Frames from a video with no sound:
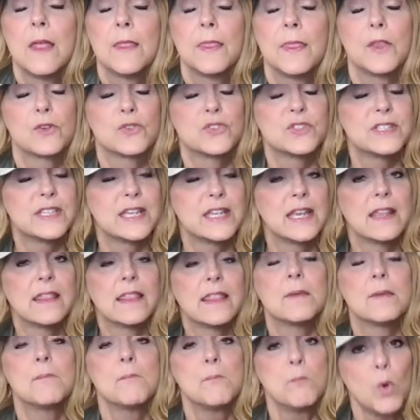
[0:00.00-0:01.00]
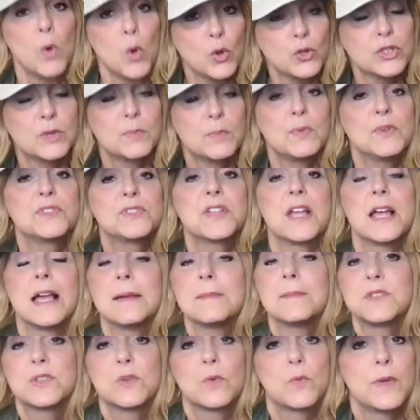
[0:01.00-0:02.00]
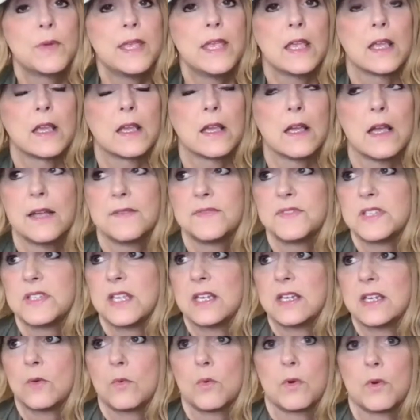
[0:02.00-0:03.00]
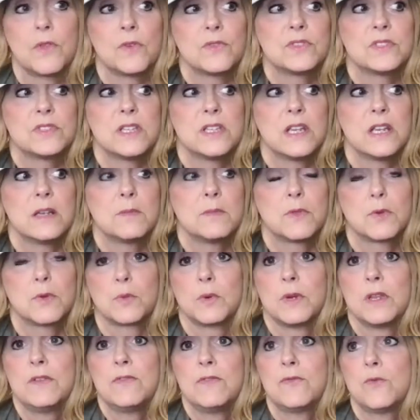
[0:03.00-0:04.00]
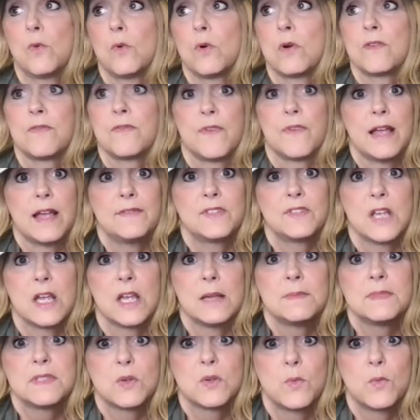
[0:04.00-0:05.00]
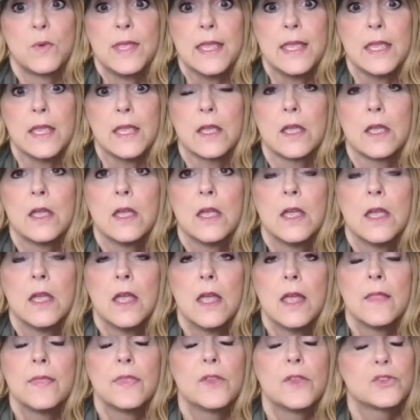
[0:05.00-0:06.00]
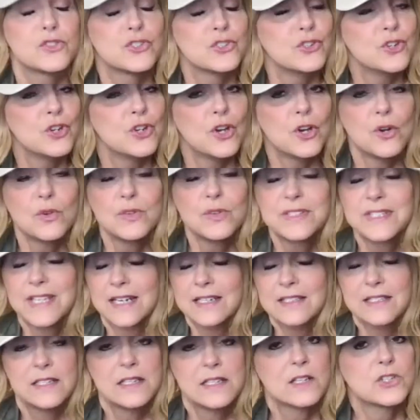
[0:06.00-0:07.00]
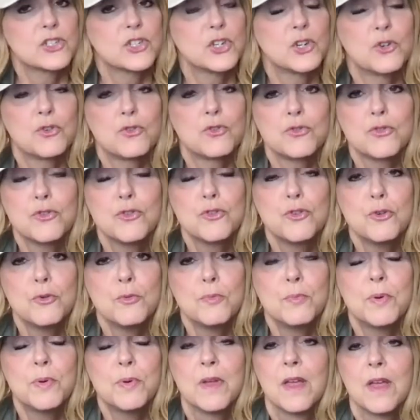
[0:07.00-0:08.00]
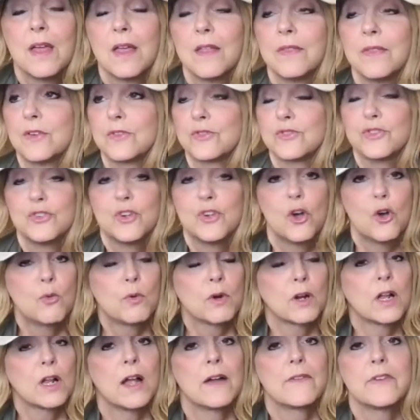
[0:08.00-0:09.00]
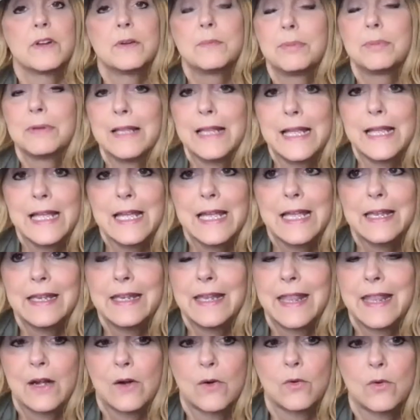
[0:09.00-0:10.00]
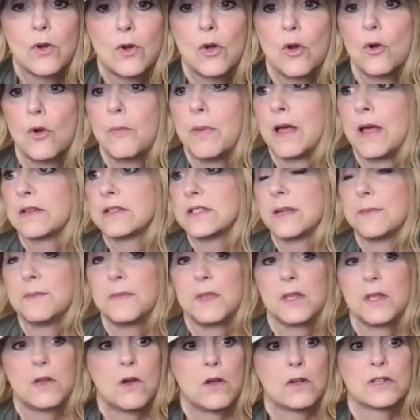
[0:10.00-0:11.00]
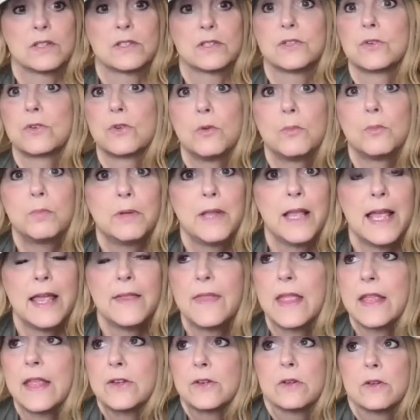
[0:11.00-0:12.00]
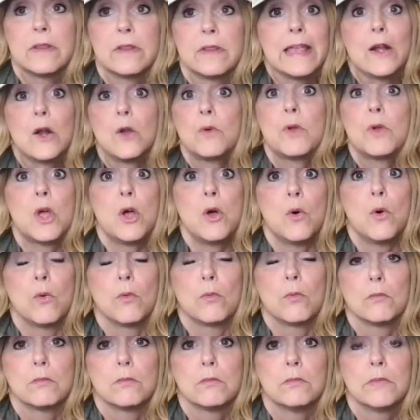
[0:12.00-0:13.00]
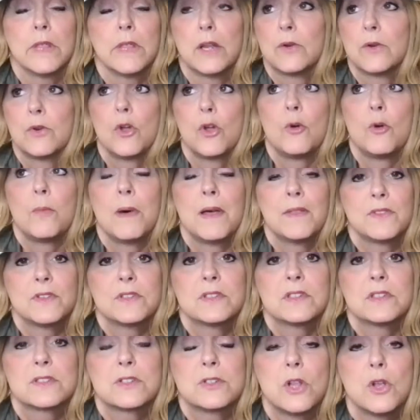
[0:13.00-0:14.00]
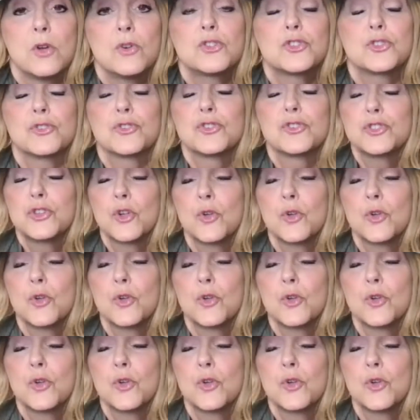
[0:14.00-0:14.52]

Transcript: They're seeing them multiple times a week. I've seen it where they're seeing them 3, 4, 5 times a week. There's no sex addiction group. There's no recovery plan. They don't know about something called a circle plan. They don't know. They don't know about the disclosures.